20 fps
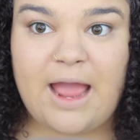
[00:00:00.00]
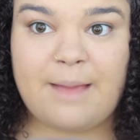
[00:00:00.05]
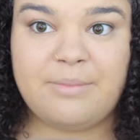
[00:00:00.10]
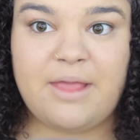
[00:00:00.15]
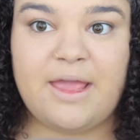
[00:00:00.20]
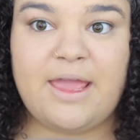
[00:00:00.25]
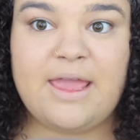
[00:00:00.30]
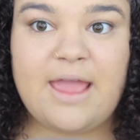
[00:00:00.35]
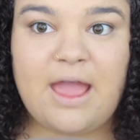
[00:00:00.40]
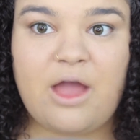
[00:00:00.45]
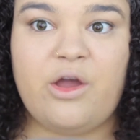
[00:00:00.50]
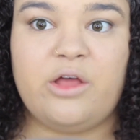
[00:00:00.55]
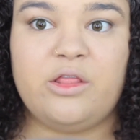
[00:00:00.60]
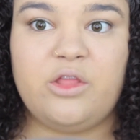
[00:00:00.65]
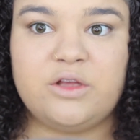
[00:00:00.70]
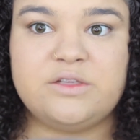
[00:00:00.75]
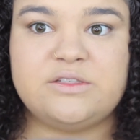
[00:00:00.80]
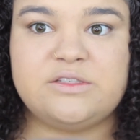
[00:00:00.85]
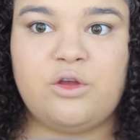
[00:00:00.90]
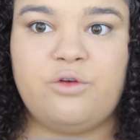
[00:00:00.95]
I'm liking how it
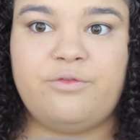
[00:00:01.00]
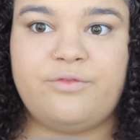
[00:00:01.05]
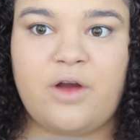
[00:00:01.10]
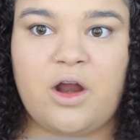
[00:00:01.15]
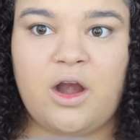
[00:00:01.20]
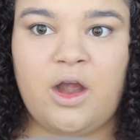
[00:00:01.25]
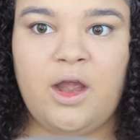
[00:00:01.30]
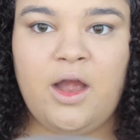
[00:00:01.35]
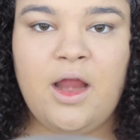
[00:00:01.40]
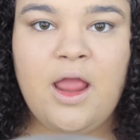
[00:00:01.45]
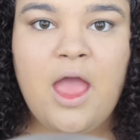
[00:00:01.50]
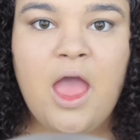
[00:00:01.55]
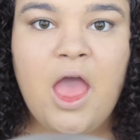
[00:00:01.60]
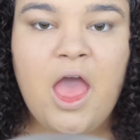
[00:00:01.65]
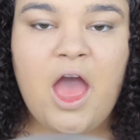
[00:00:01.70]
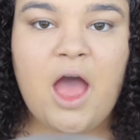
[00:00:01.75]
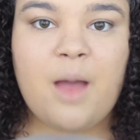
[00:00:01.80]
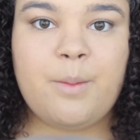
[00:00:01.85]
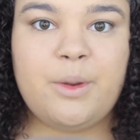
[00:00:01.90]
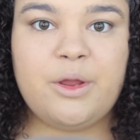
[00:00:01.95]
looks so far.
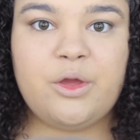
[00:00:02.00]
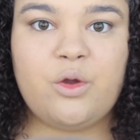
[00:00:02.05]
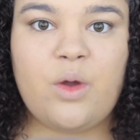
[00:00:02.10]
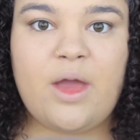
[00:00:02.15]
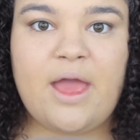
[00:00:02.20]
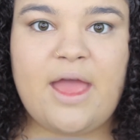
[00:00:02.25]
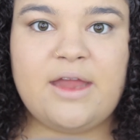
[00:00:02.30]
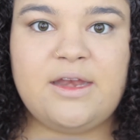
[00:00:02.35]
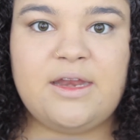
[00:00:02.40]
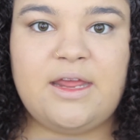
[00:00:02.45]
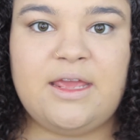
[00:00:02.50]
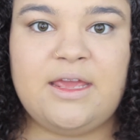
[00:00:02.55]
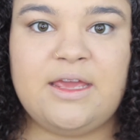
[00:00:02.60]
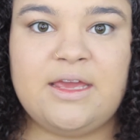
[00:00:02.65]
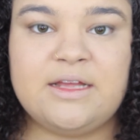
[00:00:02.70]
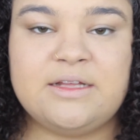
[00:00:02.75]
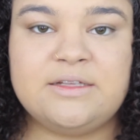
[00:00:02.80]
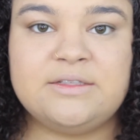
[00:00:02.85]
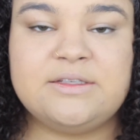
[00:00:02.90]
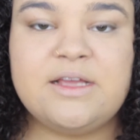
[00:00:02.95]
I'm going to go ahead
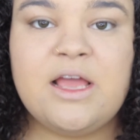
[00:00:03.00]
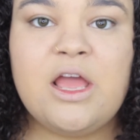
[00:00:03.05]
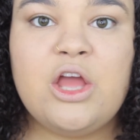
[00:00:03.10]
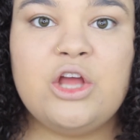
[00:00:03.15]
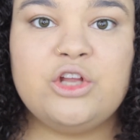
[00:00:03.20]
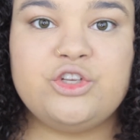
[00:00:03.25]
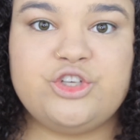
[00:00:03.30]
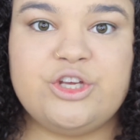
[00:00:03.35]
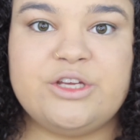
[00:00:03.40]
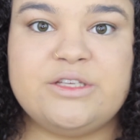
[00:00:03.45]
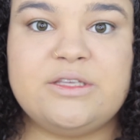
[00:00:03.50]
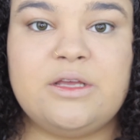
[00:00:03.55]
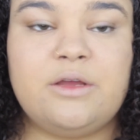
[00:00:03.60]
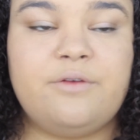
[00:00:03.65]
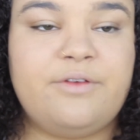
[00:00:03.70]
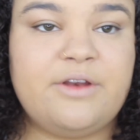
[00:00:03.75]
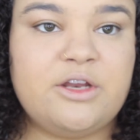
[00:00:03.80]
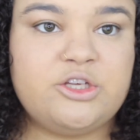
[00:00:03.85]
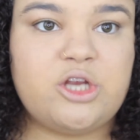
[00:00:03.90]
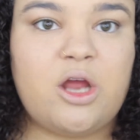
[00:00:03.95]
and just
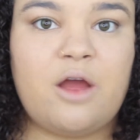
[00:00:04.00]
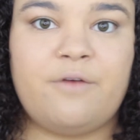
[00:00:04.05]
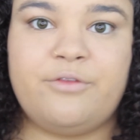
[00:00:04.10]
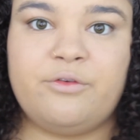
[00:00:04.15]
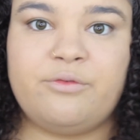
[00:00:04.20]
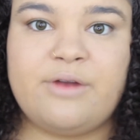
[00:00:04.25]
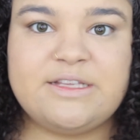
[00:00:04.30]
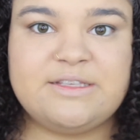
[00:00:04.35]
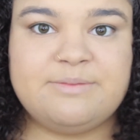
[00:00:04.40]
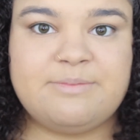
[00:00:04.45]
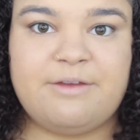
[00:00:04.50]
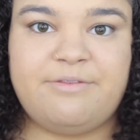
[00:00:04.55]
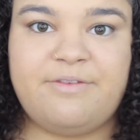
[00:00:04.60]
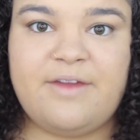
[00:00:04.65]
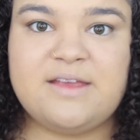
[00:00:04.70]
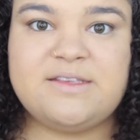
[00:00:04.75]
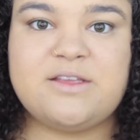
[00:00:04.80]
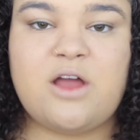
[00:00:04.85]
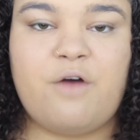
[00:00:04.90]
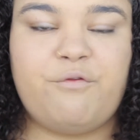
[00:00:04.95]
finish off the rest of my
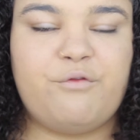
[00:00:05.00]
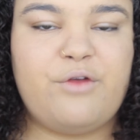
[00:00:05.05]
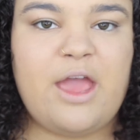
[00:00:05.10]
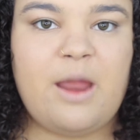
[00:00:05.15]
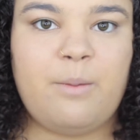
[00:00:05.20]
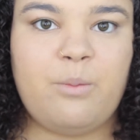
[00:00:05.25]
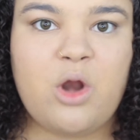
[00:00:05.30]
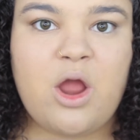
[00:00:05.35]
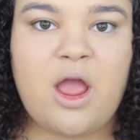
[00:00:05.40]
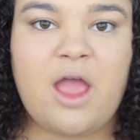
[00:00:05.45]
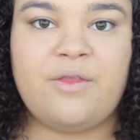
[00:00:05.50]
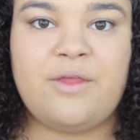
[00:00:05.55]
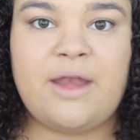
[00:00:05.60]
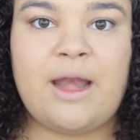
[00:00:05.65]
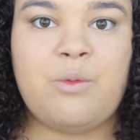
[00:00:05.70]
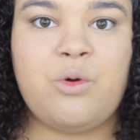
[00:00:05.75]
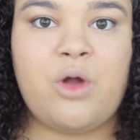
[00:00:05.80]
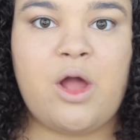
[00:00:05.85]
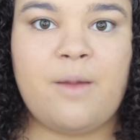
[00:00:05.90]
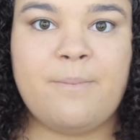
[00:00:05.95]
face off camera, and then
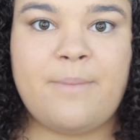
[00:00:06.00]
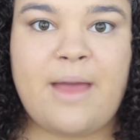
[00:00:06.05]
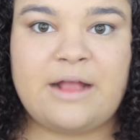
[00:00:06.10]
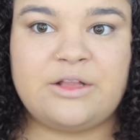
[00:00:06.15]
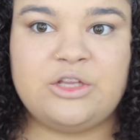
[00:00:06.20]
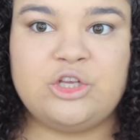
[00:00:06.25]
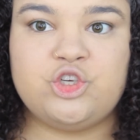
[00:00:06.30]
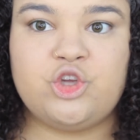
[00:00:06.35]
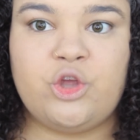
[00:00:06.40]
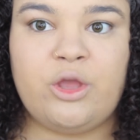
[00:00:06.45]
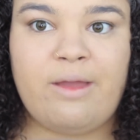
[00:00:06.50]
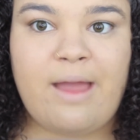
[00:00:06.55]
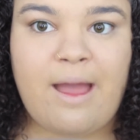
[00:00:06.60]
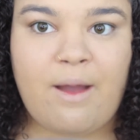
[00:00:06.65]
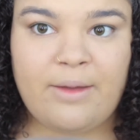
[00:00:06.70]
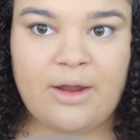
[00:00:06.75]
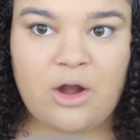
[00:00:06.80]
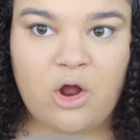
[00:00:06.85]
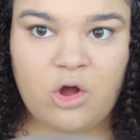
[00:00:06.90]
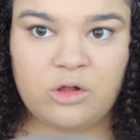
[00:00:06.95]
I will come back to show you
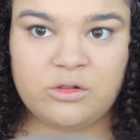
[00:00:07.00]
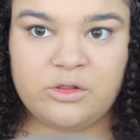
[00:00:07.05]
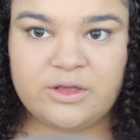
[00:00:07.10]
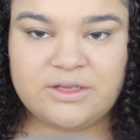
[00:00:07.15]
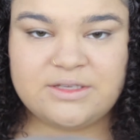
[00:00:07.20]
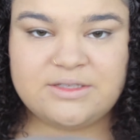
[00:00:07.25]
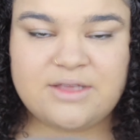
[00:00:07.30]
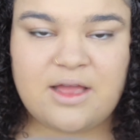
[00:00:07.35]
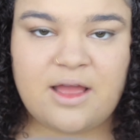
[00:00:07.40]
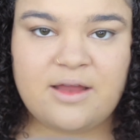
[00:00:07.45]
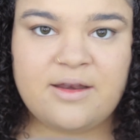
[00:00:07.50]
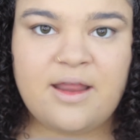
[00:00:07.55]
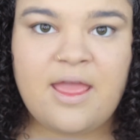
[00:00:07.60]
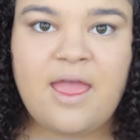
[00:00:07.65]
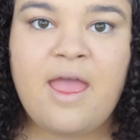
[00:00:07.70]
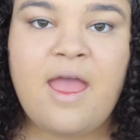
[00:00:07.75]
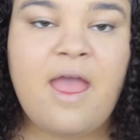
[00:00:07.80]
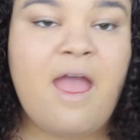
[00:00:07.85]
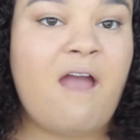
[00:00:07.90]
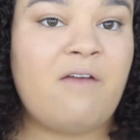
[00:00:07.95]
how it all looks done.
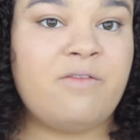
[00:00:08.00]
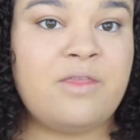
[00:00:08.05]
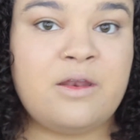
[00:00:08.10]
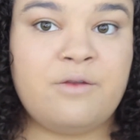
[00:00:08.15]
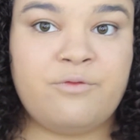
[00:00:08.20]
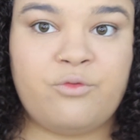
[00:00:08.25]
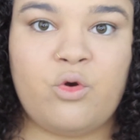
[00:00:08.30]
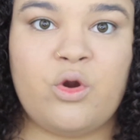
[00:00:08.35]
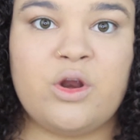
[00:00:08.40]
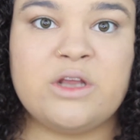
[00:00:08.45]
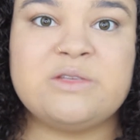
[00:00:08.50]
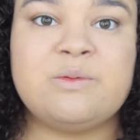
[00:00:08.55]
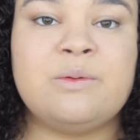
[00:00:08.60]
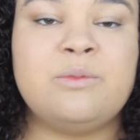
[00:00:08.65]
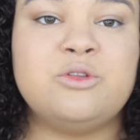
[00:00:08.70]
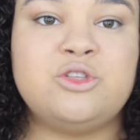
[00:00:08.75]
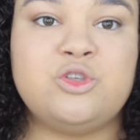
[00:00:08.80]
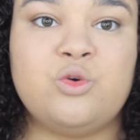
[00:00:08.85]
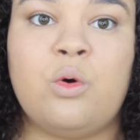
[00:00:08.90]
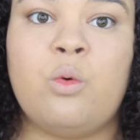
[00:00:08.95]
And then of course we
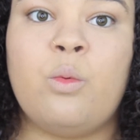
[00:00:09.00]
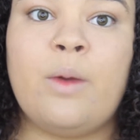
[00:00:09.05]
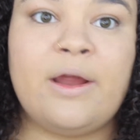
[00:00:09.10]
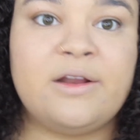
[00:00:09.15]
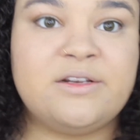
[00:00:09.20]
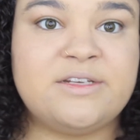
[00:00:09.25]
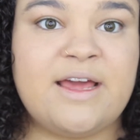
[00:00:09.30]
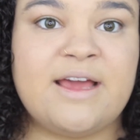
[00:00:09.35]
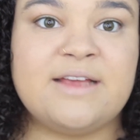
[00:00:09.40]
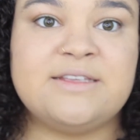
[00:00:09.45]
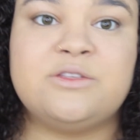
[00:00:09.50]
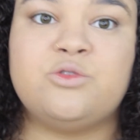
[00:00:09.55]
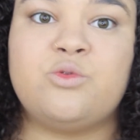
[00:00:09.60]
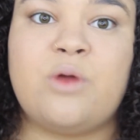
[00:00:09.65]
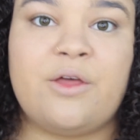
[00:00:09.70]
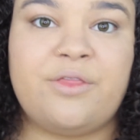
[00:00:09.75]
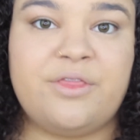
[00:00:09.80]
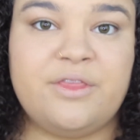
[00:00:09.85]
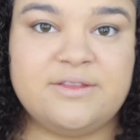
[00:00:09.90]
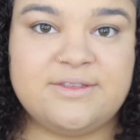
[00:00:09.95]
will do a wear test
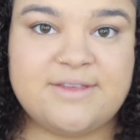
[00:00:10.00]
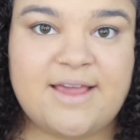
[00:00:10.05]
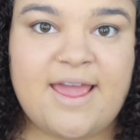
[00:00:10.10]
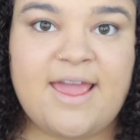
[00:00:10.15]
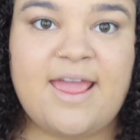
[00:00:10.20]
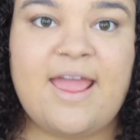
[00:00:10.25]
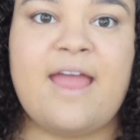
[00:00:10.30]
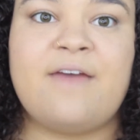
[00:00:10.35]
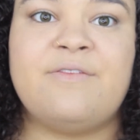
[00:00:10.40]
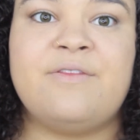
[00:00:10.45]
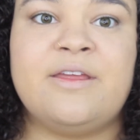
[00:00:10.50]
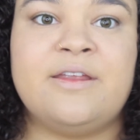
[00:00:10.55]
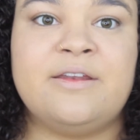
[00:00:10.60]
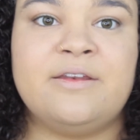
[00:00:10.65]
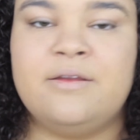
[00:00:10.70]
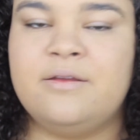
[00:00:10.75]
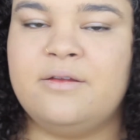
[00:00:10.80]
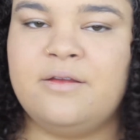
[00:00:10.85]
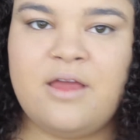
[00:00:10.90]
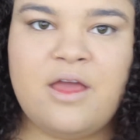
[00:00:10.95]
throughout the day, and
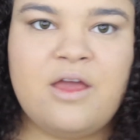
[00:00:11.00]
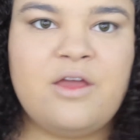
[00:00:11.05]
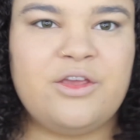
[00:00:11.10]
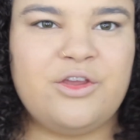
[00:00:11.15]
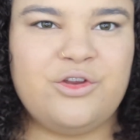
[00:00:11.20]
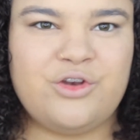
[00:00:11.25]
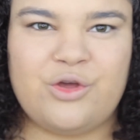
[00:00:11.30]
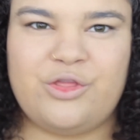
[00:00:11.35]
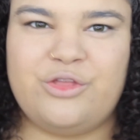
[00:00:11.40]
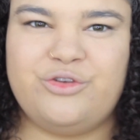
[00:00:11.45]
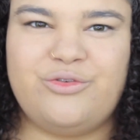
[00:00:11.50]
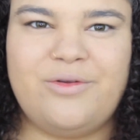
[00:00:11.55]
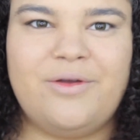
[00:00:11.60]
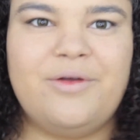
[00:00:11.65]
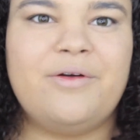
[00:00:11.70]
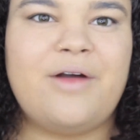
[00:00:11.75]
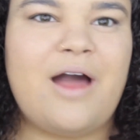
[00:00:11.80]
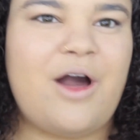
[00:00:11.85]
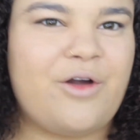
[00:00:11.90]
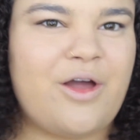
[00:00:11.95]
then you know the drill.
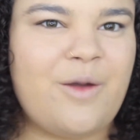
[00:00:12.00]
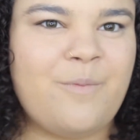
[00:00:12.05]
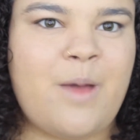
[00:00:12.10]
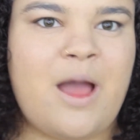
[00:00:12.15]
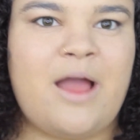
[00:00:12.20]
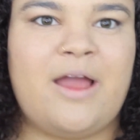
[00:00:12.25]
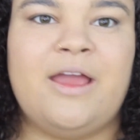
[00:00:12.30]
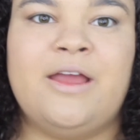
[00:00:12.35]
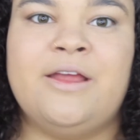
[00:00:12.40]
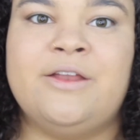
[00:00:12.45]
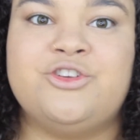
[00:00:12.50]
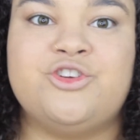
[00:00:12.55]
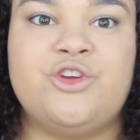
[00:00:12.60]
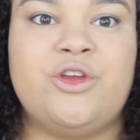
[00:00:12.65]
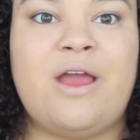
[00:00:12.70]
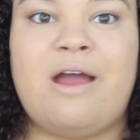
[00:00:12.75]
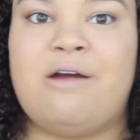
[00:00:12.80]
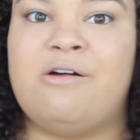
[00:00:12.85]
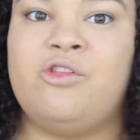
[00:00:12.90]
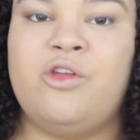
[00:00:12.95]
I'll come back and show
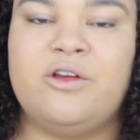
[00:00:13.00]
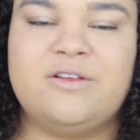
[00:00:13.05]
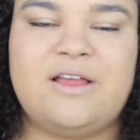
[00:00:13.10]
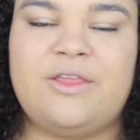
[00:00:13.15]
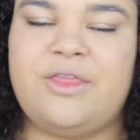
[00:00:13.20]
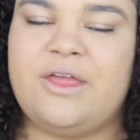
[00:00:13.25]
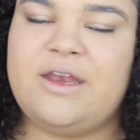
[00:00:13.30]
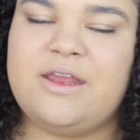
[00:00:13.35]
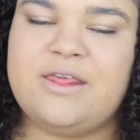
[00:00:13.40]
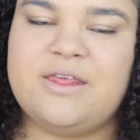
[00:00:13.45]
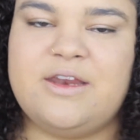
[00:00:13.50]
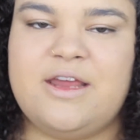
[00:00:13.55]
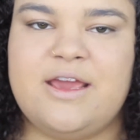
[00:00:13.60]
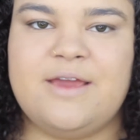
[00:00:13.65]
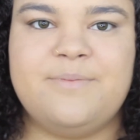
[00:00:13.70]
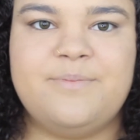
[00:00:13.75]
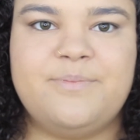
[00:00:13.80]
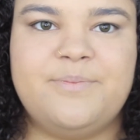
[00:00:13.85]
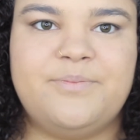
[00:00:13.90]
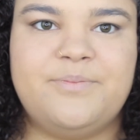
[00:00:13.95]
you how it looks at the end of the day.